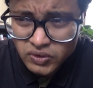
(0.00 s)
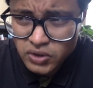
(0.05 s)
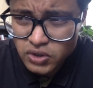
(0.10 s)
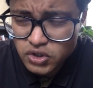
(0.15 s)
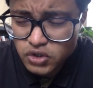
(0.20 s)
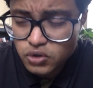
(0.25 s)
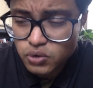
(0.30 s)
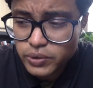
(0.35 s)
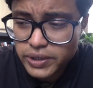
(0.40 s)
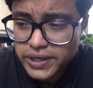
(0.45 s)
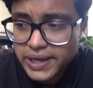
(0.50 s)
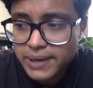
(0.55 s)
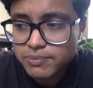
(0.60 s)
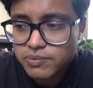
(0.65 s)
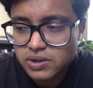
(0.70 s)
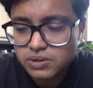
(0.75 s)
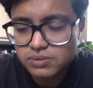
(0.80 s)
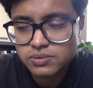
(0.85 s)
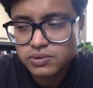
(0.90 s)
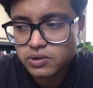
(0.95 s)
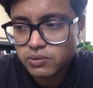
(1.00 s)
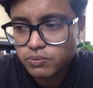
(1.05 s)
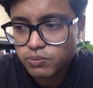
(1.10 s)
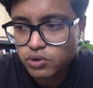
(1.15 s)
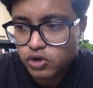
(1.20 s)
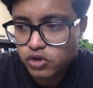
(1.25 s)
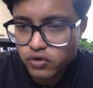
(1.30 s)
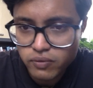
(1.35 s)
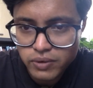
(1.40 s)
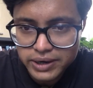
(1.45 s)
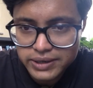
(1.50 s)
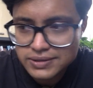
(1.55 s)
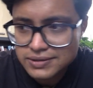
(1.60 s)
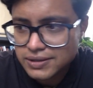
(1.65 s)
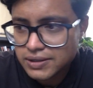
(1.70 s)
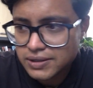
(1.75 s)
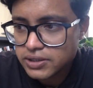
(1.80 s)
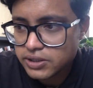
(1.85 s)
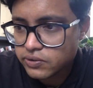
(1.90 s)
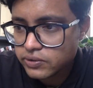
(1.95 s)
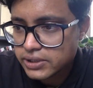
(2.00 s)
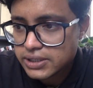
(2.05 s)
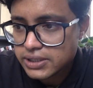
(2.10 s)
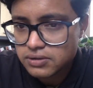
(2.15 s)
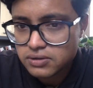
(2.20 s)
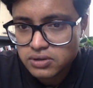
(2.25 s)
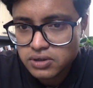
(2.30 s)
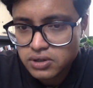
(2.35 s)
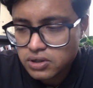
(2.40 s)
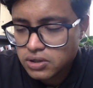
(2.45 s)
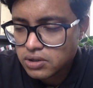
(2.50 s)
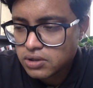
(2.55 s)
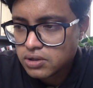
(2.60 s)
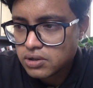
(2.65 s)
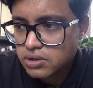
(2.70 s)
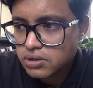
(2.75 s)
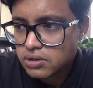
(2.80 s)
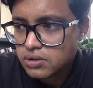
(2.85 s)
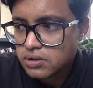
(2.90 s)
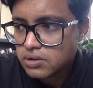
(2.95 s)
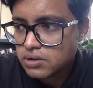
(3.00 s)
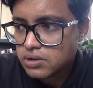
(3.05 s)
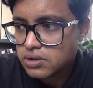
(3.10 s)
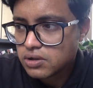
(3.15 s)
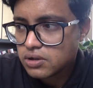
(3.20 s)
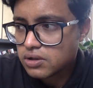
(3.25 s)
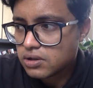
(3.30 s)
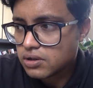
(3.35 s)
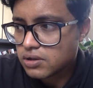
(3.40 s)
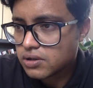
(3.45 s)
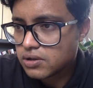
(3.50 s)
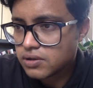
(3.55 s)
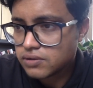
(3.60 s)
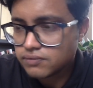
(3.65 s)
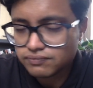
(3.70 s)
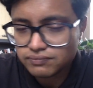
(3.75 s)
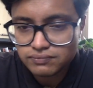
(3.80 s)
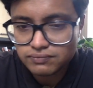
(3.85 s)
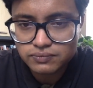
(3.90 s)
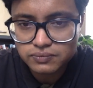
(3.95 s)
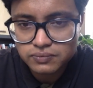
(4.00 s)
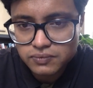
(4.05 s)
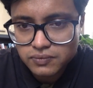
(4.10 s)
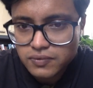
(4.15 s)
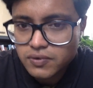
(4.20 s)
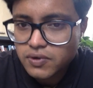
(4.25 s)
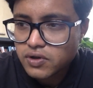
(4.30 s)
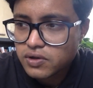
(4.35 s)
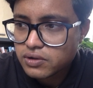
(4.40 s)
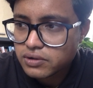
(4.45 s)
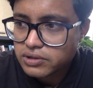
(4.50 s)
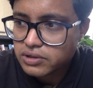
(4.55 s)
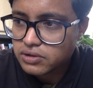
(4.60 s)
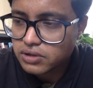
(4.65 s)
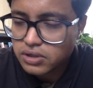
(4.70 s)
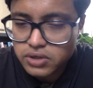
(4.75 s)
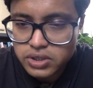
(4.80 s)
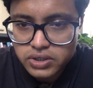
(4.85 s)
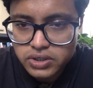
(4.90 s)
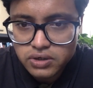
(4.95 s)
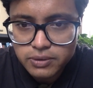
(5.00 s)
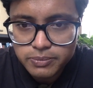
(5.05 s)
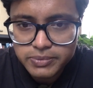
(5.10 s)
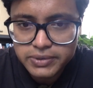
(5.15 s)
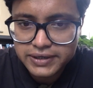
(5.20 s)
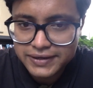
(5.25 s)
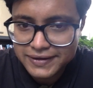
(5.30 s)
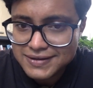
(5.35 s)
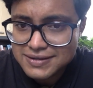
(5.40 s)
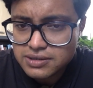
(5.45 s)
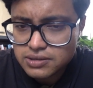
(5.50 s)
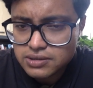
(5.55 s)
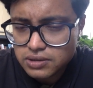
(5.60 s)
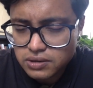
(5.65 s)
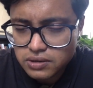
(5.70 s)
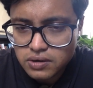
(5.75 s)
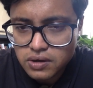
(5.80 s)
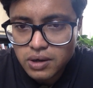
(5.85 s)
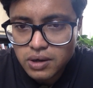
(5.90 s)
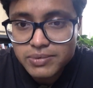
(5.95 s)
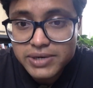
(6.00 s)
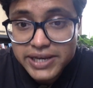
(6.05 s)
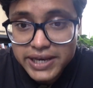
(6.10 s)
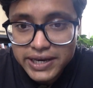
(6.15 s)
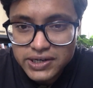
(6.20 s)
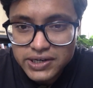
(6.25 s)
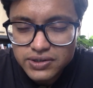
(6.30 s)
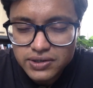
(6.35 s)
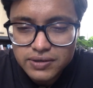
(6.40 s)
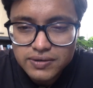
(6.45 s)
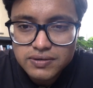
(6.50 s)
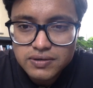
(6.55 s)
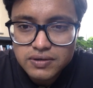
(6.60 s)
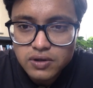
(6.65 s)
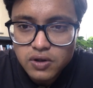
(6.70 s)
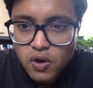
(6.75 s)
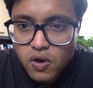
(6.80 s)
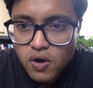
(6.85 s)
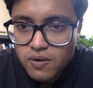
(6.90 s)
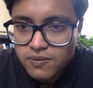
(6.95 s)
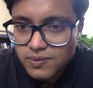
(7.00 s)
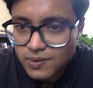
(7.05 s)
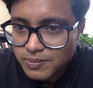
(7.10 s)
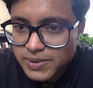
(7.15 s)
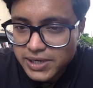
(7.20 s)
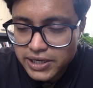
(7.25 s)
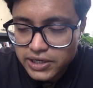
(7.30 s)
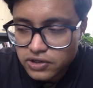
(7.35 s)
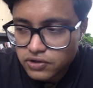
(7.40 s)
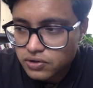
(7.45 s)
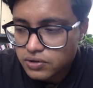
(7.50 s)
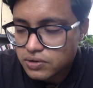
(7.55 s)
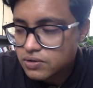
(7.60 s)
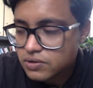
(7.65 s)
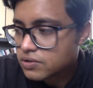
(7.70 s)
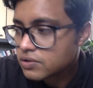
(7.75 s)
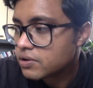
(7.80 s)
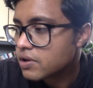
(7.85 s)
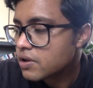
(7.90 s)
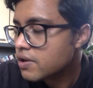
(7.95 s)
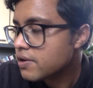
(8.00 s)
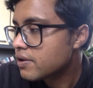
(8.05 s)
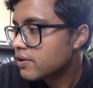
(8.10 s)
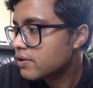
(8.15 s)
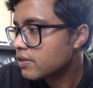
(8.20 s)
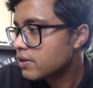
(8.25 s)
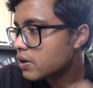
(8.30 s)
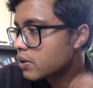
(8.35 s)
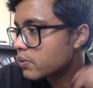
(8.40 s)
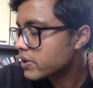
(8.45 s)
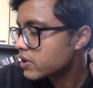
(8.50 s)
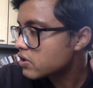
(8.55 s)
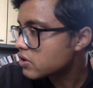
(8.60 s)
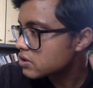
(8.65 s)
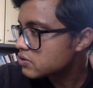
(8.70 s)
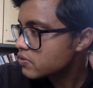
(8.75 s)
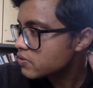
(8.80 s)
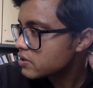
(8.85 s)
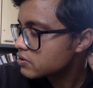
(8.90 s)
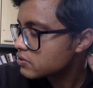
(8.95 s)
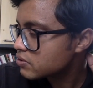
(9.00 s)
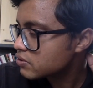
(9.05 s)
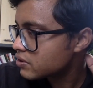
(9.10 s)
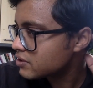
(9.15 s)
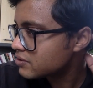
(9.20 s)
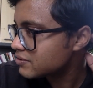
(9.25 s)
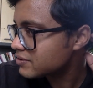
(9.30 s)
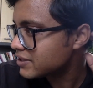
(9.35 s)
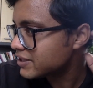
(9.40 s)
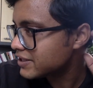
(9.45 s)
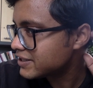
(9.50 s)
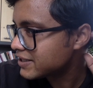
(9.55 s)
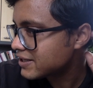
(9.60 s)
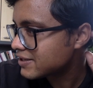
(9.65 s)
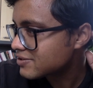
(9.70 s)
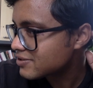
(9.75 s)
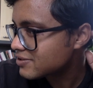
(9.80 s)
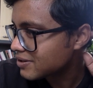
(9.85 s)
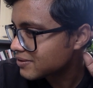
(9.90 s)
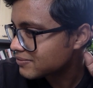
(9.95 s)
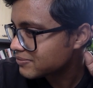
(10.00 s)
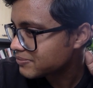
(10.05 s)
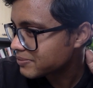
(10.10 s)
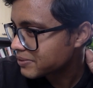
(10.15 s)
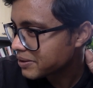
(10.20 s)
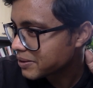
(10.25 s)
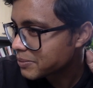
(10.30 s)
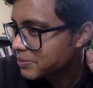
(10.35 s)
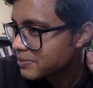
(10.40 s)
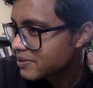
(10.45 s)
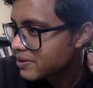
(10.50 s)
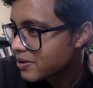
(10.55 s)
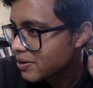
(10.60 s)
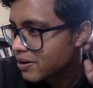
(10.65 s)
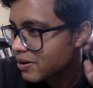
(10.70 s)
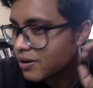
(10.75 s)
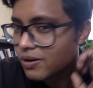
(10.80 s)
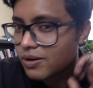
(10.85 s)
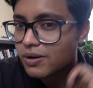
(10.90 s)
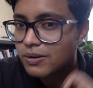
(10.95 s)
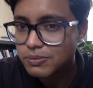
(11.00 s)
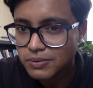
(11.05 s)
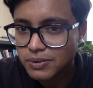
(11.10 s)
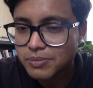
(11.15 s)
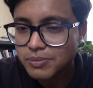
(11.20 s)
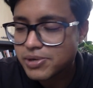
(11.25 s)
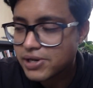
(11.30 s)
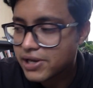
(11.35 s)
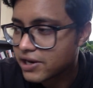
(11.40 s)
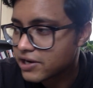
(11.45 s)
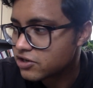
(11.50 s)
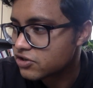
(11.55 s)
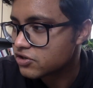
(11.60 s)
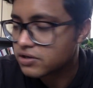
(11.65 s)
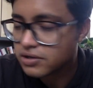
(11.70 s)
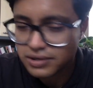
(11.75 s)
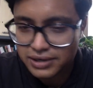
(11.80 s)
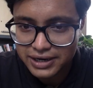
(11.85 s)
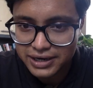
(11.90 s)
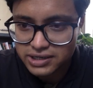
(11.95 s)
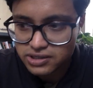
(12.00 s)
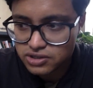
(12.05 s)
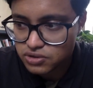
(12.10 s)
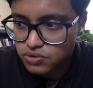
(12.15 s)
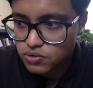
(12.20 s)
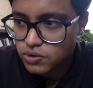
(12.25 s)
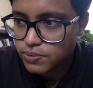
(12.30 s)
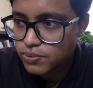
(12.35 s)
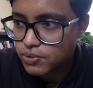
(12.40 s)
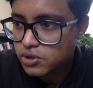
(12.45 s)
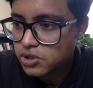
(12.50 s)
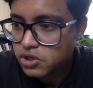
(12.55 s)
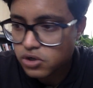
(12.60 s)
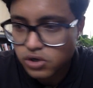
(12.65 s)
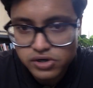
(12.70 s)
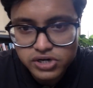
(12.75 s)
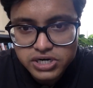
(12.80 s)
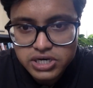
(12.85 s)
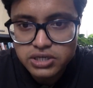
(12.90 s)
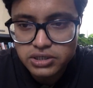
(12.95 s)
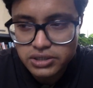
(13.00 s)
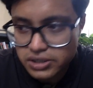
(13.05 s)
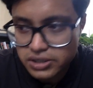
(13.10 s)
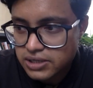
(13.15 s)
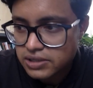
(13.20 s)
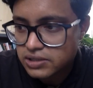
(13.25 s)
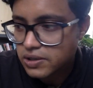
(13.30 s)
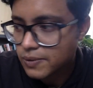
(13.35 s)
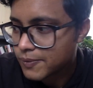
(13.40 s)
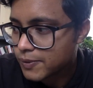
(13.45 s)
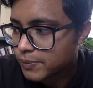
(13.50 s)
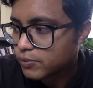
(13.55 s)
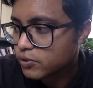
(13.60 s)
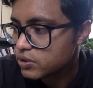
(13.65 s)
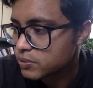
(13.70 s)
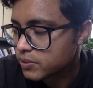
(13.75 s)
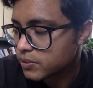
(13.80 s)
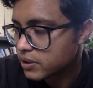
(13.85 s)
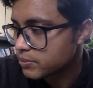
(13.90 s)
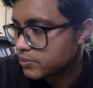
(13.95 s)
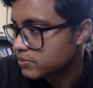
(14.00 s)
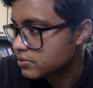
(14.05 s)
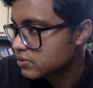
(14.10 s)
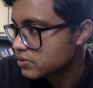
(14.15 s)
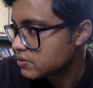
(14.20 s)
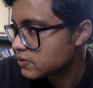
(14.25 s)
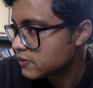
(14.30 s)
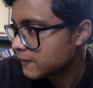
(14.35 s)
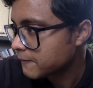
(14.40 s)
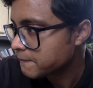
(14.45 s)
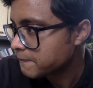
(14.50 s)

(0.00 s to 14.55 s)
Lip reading: So, we have covered both rights and duties. Uh, the third topic is obligations, law of obligations. Now, we are not going to go into details of every law of obligation, as you are probably already studying some of those papers.